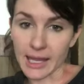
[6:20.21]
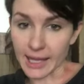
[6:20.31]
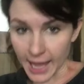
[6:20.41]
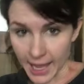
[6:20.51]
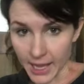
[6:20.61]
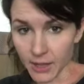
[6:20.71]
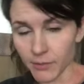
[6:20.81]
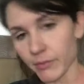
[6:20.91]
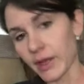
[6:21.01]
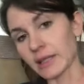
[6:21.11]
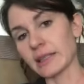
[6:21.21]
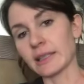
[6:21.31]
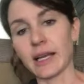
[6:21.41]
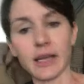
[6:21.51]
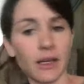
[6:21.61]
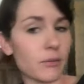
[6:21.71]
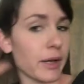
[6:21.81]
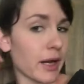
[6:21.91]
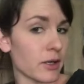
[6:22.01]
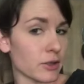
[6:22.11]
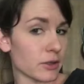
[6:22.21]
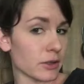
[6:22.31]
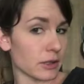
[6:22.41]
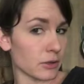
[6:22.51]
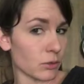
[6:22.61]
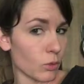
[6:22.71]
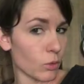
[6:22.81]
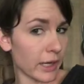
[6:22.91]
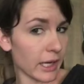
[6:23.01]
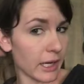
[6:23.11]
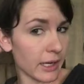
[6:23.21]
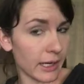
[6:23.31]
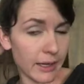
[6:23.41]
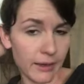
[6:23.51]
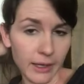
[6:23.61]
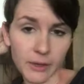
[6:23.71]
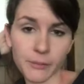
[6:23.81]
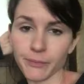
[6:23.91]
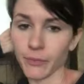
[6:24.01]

Yay. That's exciting. My hair is doing this wingy-dingy thing.